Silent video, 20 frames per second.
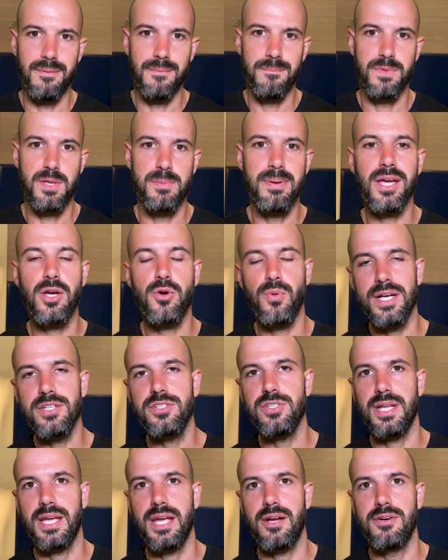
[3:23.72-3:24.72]
Now, the big
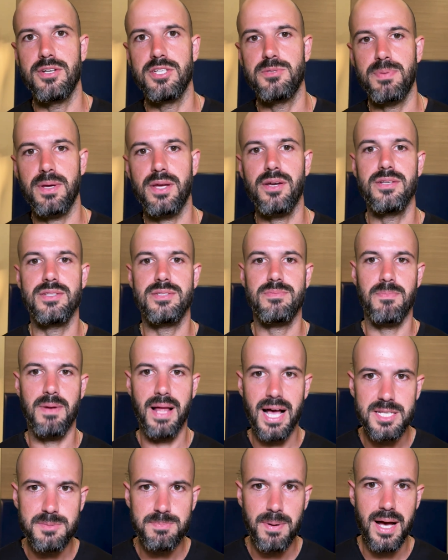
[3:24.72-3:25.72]
question here is because
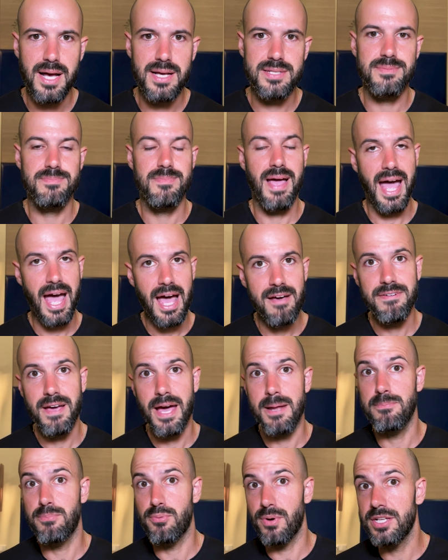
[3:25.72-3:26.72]
LastPass
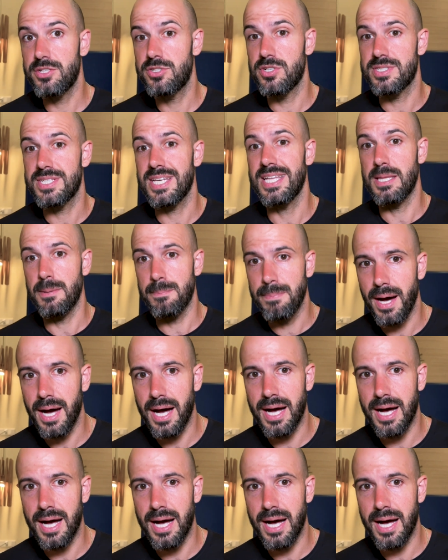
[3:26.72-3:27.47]
have had breaches in the